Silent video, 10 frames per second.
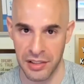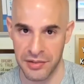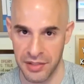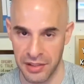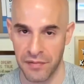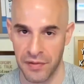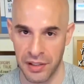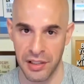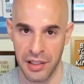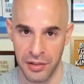a
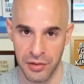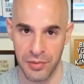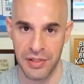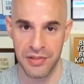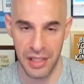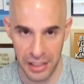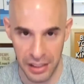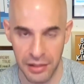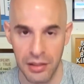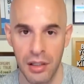significant increase
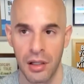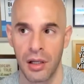in